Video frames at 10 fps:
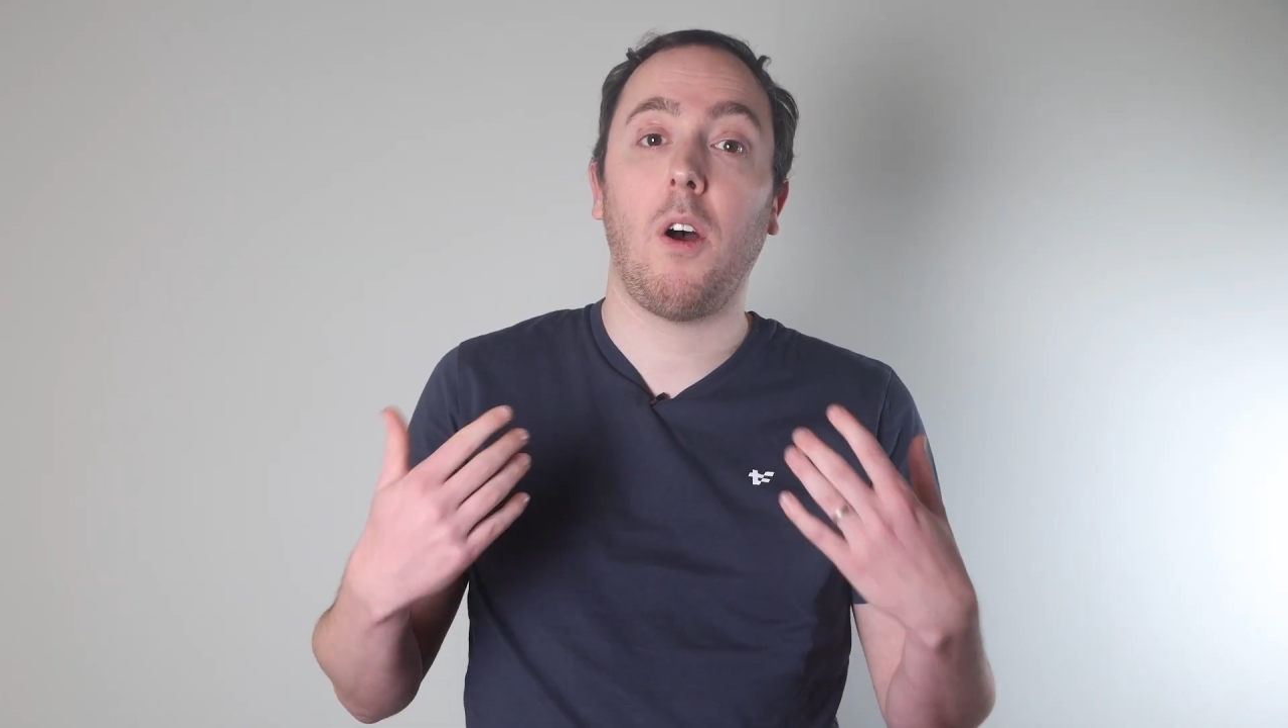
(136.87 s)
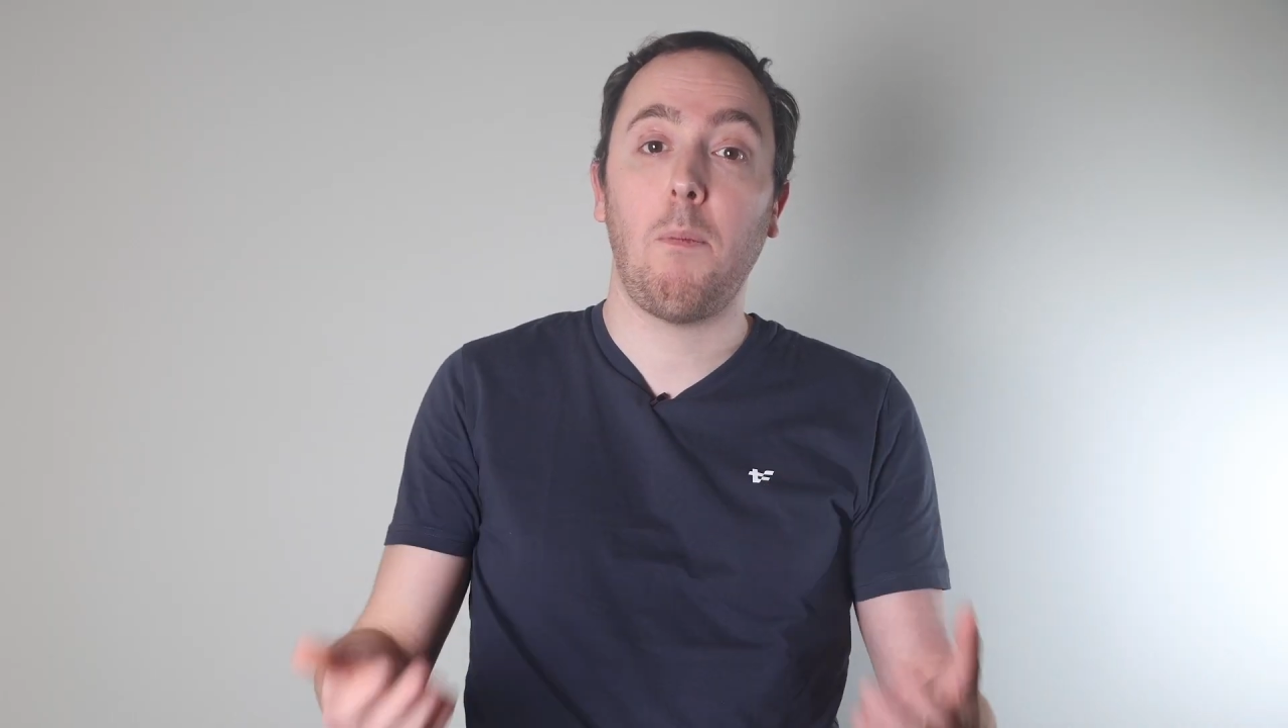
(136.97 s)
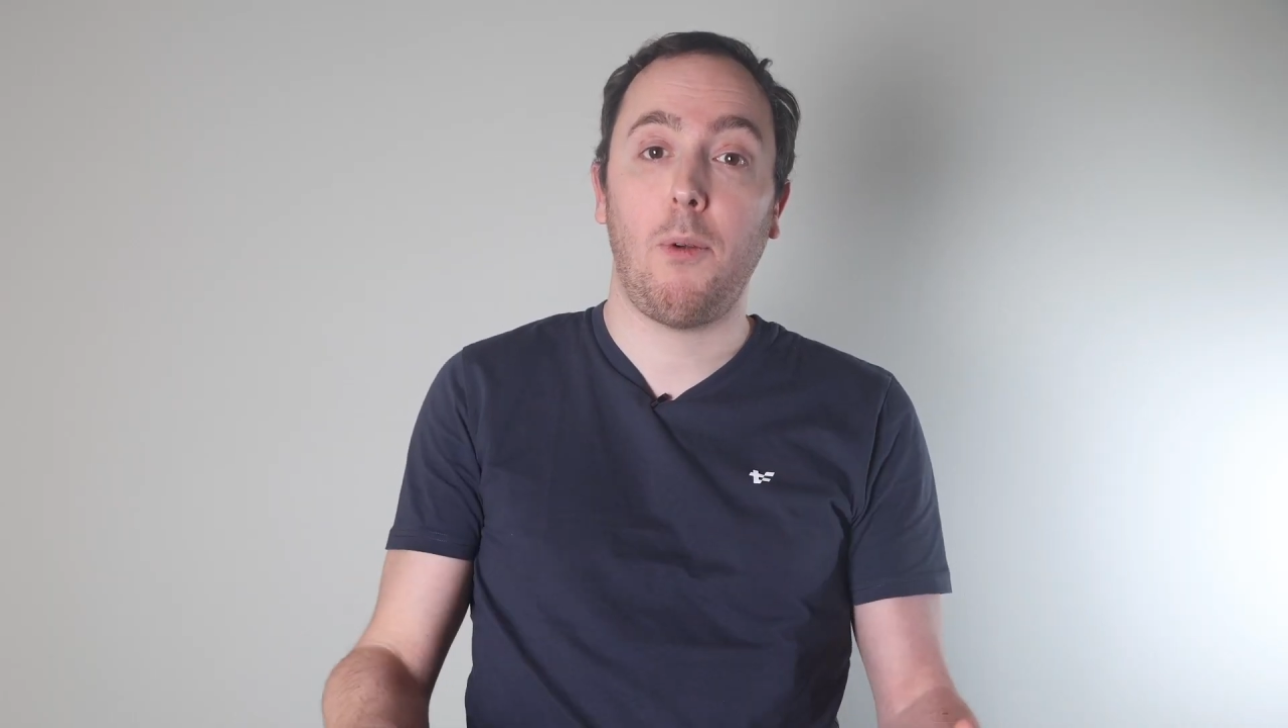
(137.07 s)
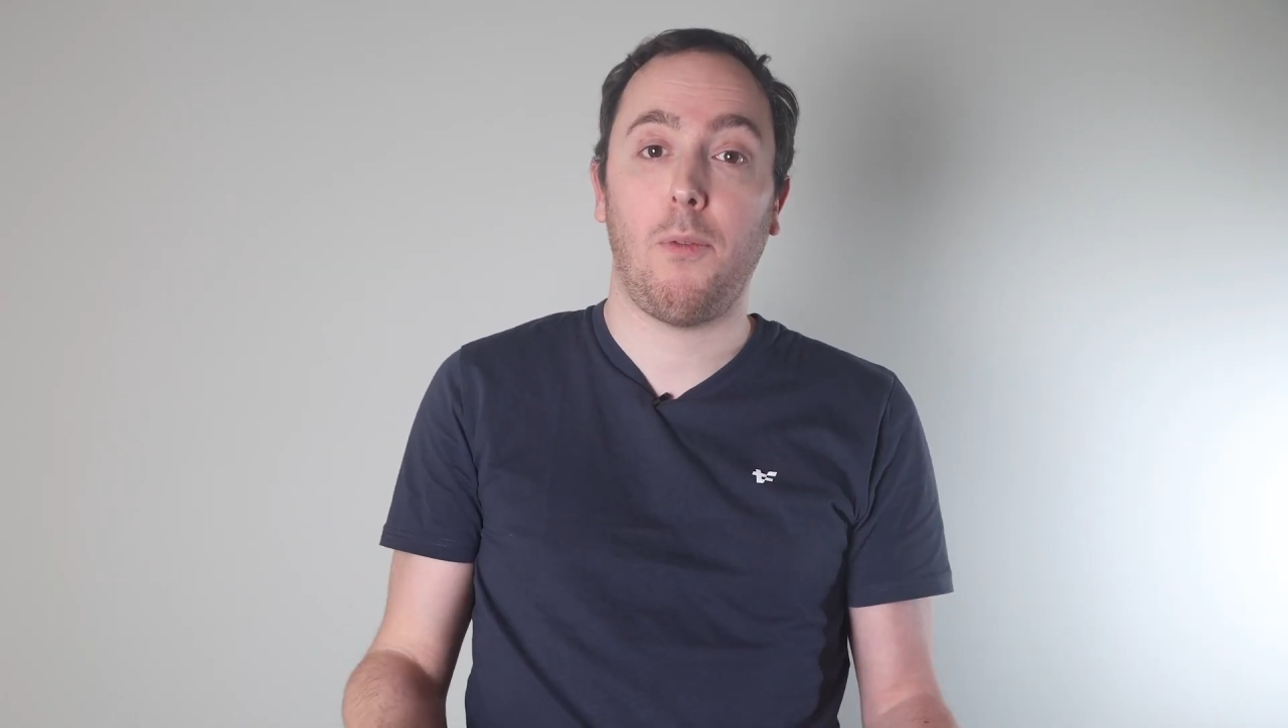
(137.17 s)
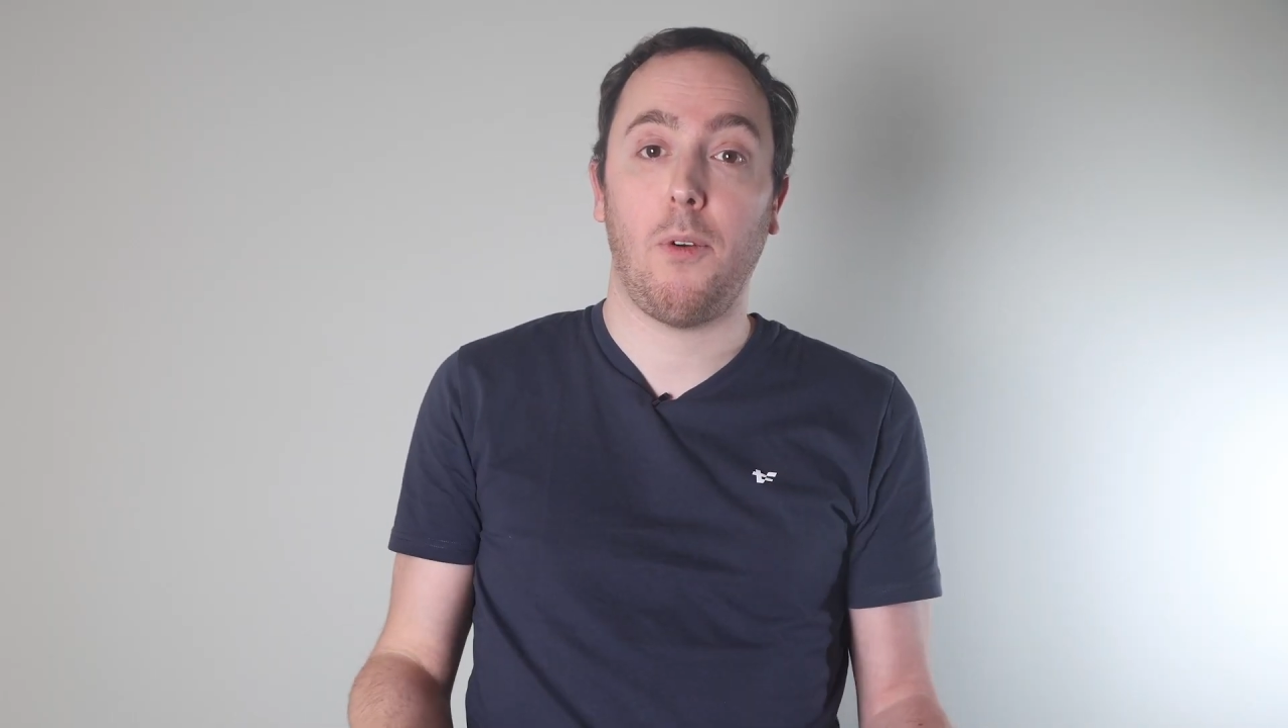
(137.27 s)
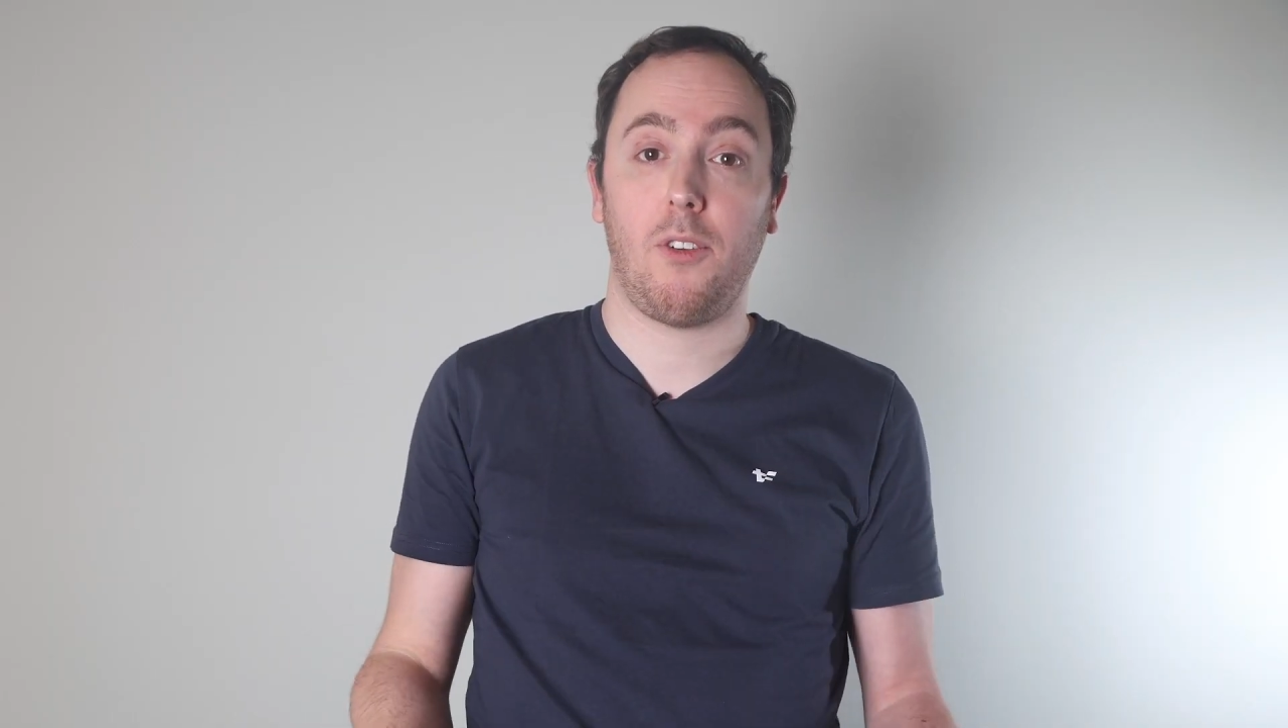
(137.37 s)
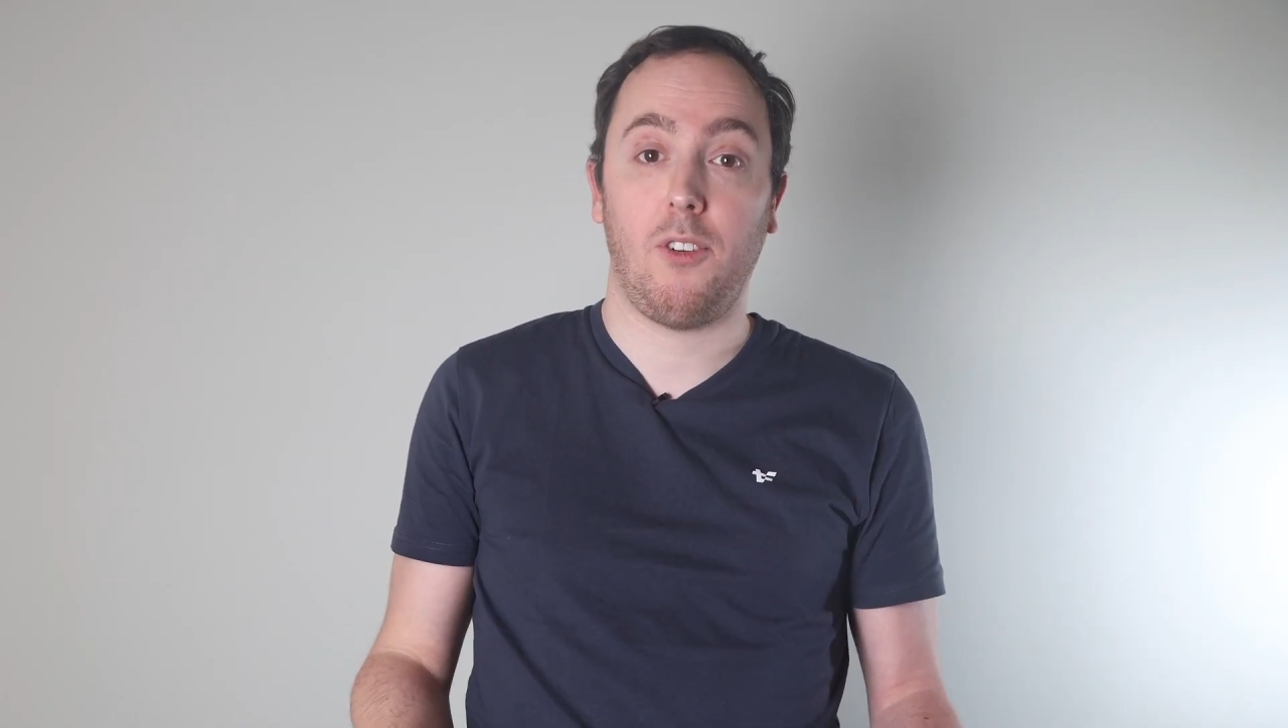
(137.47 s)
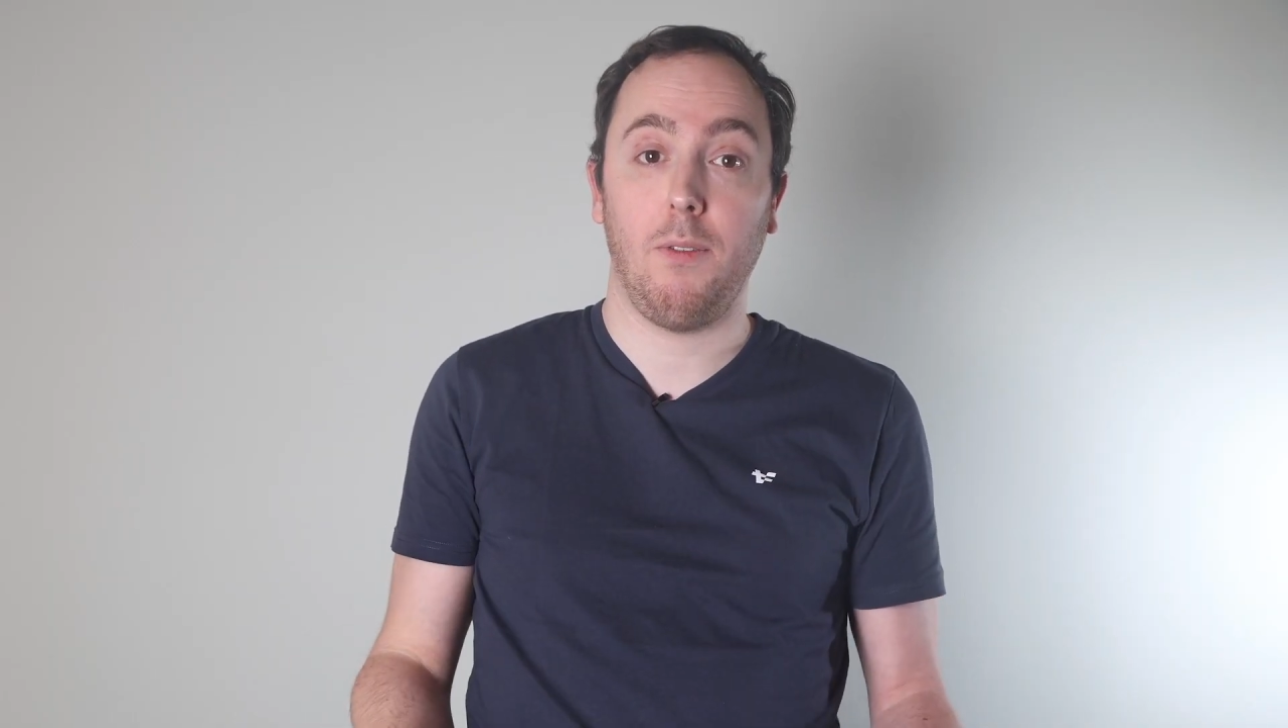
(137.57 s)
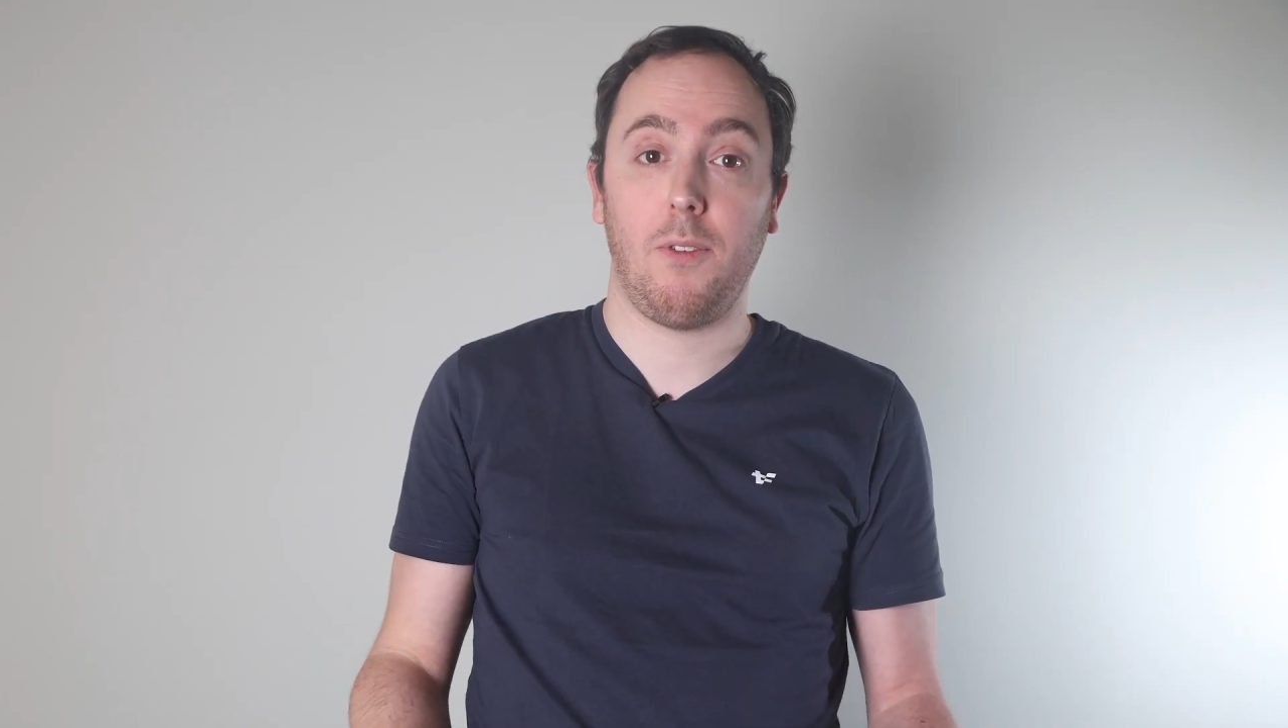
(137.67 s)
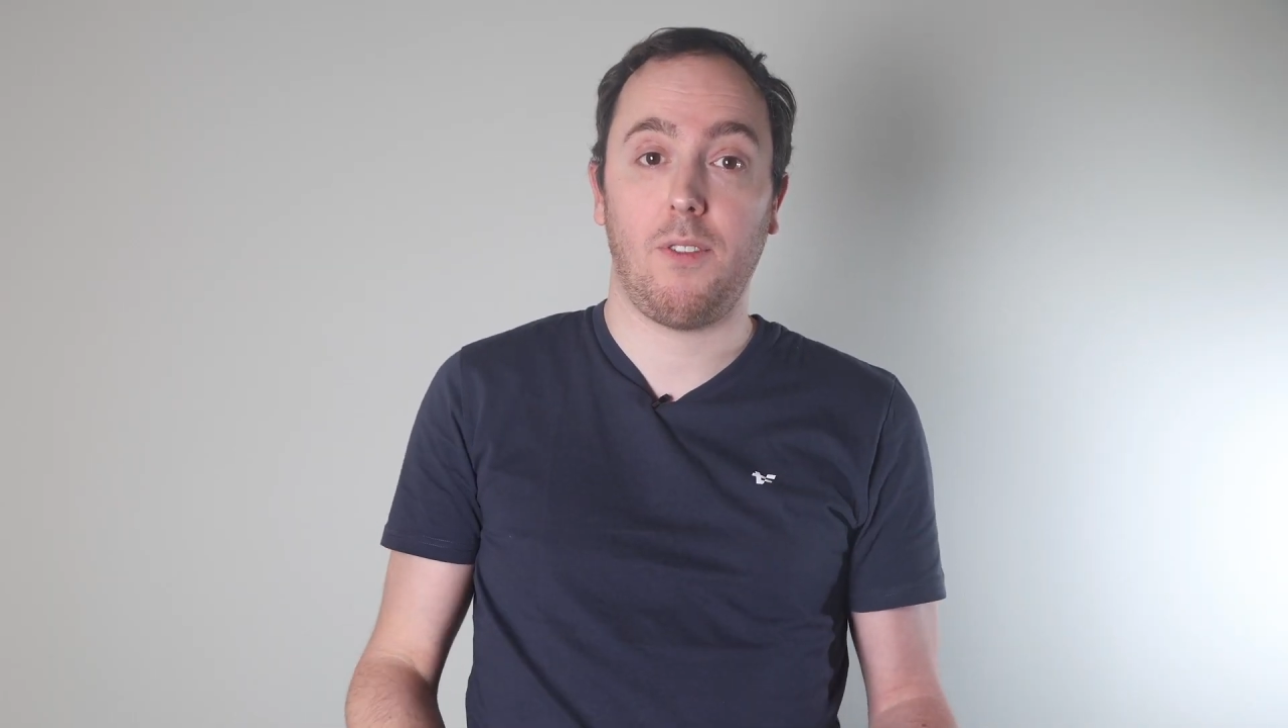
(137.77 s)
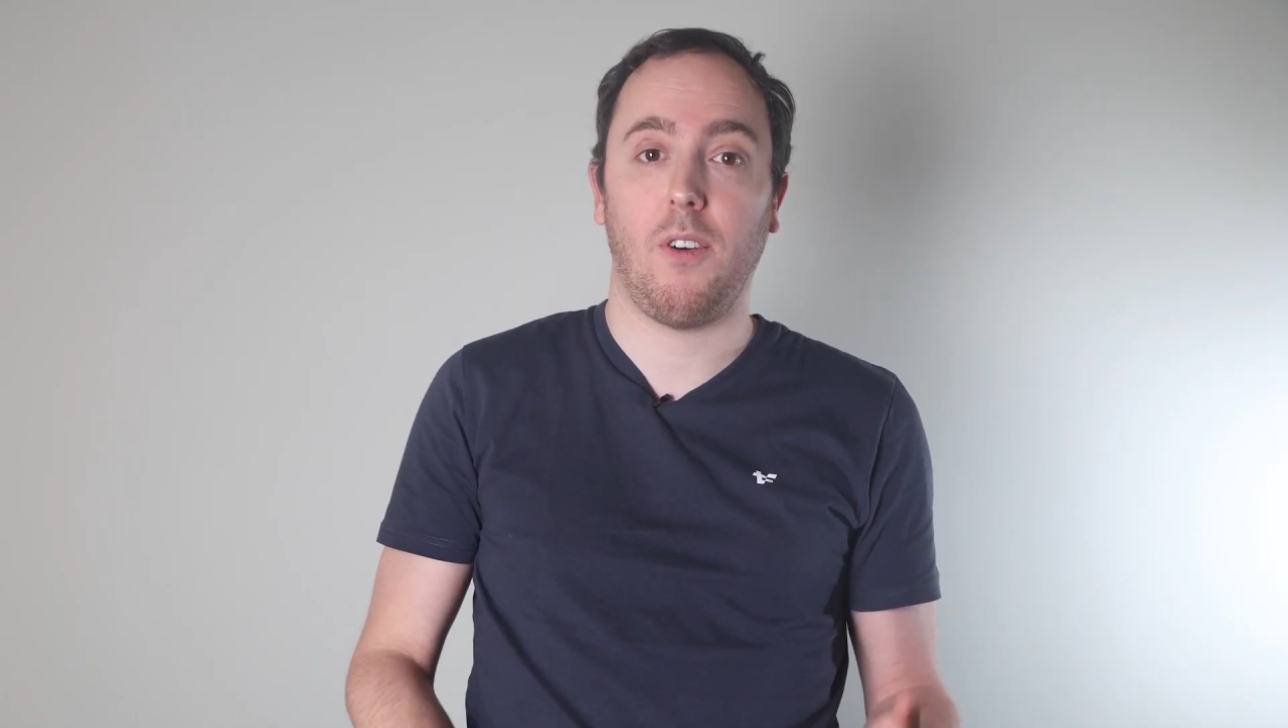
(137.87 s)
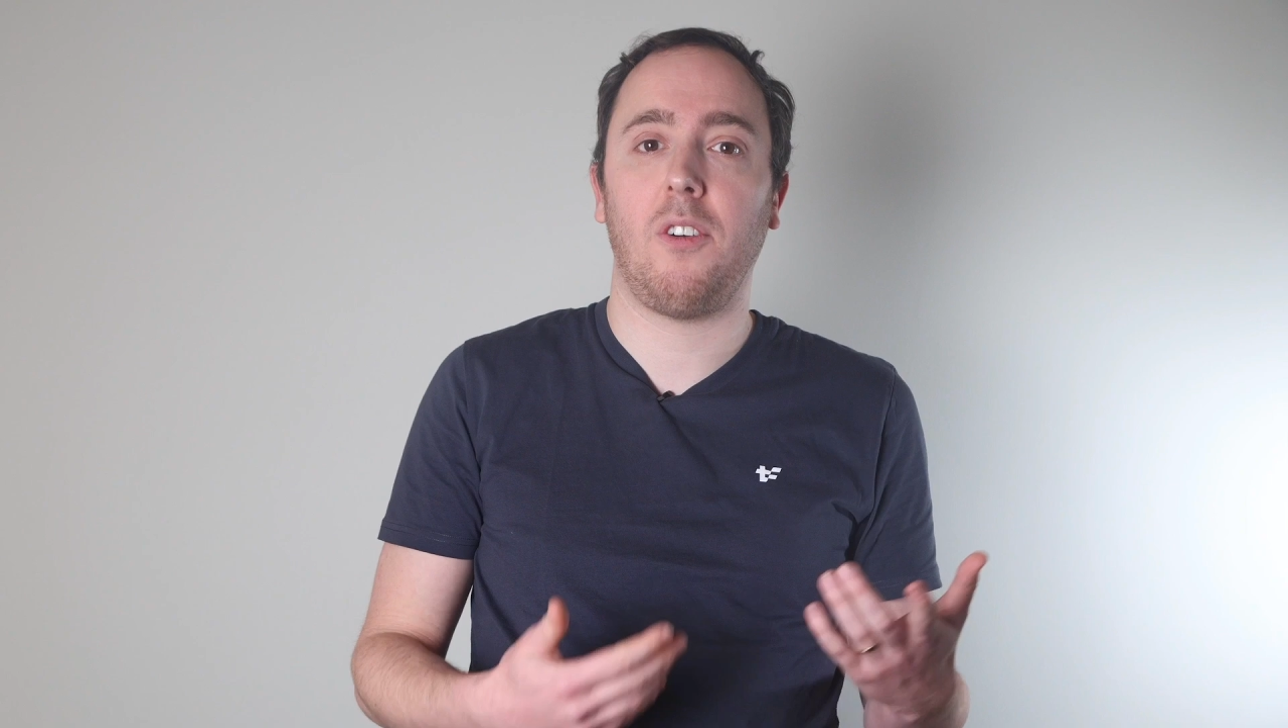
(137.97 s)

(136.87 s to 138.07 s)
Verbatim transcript: unpreferred shift